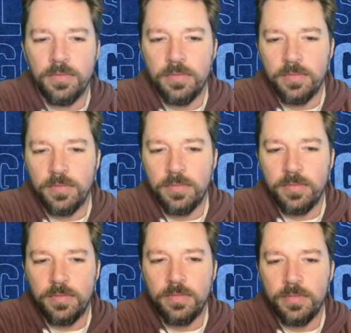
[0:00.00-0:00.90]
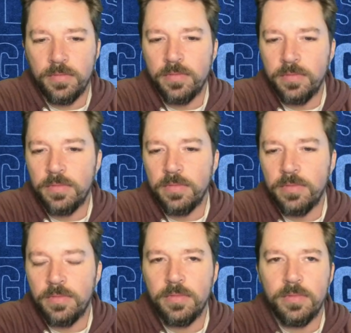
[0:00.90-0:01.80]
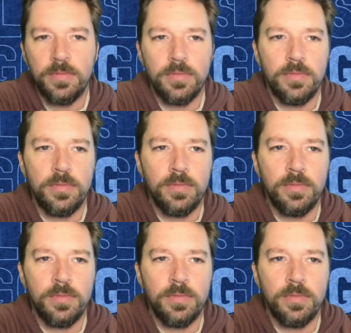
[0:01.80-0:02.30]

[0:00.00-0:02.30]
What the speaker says: The person shown says nothing.